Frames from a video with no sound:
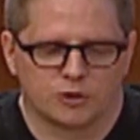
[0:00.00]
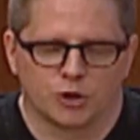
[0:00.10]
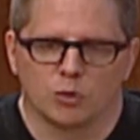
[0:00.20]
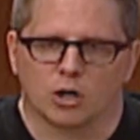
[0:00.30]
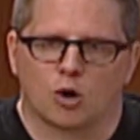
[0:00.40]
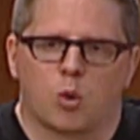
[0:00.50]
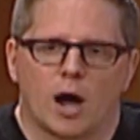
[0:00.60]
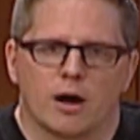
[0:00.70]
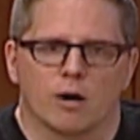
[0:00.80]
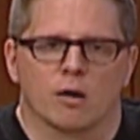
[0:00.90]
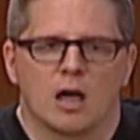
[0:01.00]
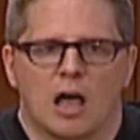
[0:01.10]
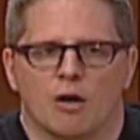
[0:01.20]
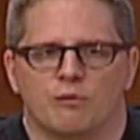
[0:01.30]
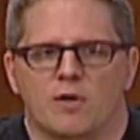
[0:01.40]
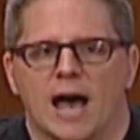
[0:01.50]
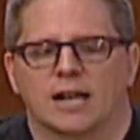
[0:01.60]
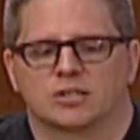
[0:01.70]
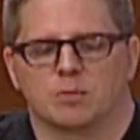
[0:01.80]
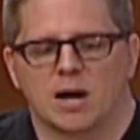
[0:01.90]
to acquire
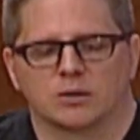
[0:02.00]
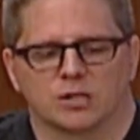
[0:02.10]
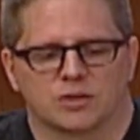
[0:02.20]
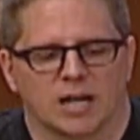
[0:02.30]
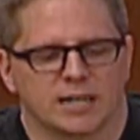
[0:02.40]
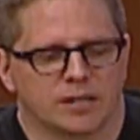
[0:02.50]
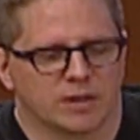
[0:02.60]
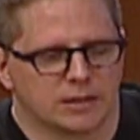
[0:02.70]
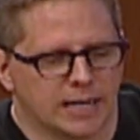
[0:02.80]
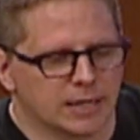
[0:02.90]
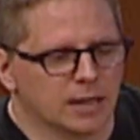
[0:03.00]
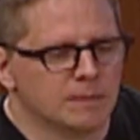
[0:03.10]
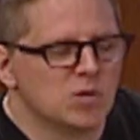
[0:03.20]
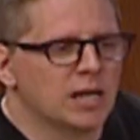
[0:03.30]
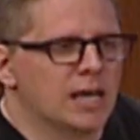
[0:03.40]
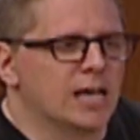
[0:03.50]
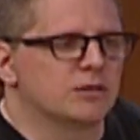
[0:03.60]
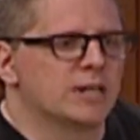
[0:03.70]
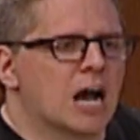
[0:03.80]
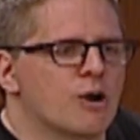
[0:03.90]
vast amounts of scientific data
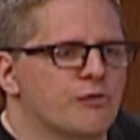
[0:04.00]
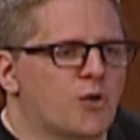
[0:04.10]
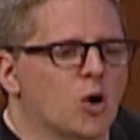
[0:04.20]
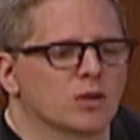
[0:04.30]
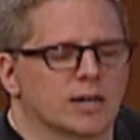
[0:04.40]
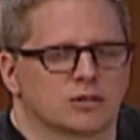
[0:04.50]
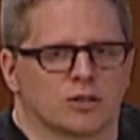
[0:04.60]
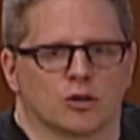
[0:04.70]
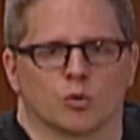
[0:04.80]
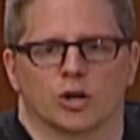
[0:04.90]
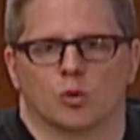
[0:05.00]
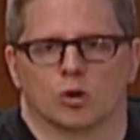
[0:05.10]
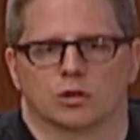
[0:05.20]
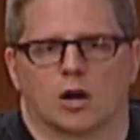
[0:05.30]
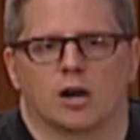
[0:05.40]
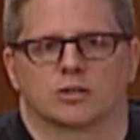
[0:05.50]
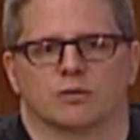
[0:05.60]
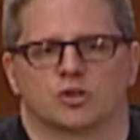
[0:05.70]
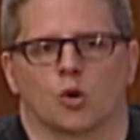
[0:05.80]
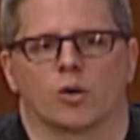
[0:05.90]
is now far less than the real world cost
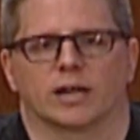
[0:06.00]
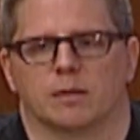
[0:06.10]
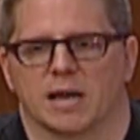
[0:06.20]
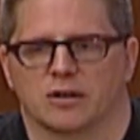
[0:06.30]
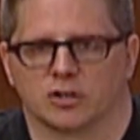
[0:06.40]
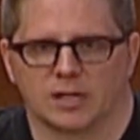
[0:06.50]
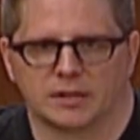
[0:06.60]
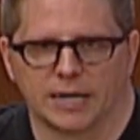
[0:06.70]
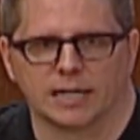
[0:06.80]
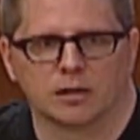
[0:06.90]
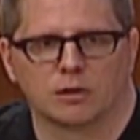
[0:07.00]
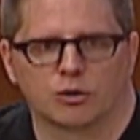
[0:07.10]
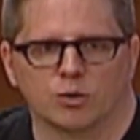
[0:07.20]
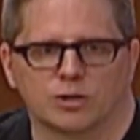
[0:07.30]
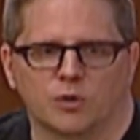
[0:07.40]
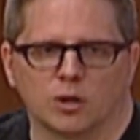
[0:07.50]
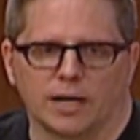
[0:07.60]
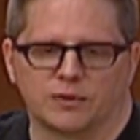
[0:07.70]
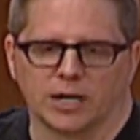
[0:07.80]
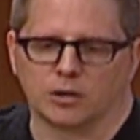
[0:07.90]
of storing and managing that data through its full
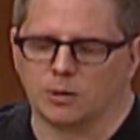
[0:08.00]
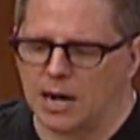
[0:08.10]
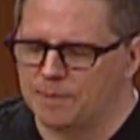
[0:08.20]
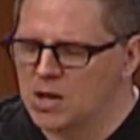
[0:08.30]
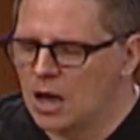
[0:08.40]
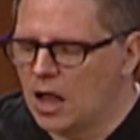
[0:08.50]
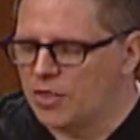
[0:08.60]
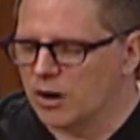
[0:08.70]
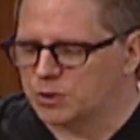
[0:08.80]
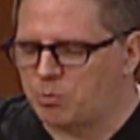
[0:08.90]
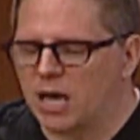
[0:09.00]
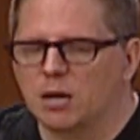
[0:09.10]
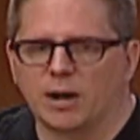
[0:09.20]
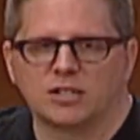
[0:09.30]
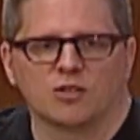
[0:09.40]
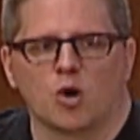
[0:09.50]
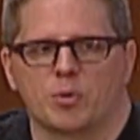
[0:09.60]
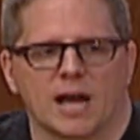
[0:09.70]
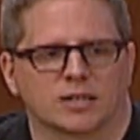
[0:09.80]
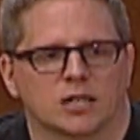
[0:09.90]
life cycle. There's petabytes of
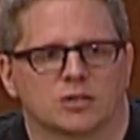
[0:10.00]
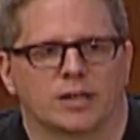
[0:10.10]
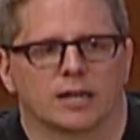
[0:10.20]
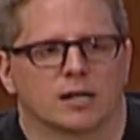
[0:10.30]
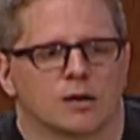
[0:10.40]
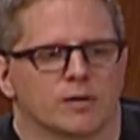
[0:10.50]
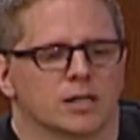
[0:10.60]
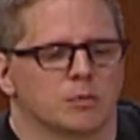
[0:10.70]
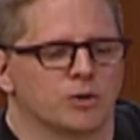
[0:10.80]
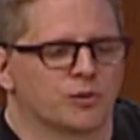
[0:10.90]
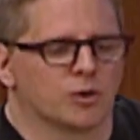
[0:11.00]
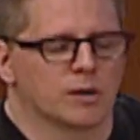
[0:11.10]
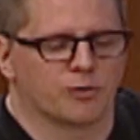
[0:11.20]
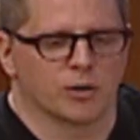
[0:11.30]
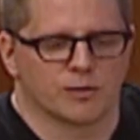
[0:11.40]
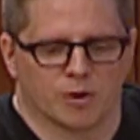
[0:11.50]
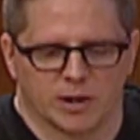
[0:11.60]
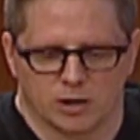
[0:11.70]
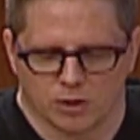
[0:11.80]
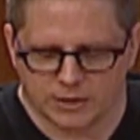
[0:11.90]
open access data available for
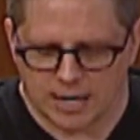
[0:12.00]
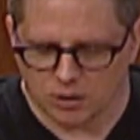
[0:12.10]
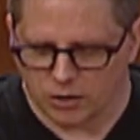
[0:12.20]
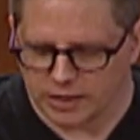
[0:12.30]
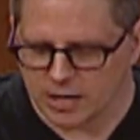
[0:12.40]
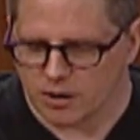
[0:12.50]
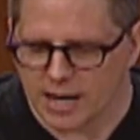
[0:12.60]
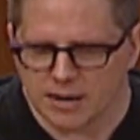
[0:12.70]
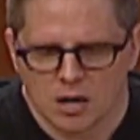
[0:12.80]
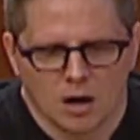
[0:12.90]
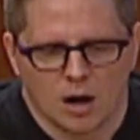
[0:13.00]
download on the internet.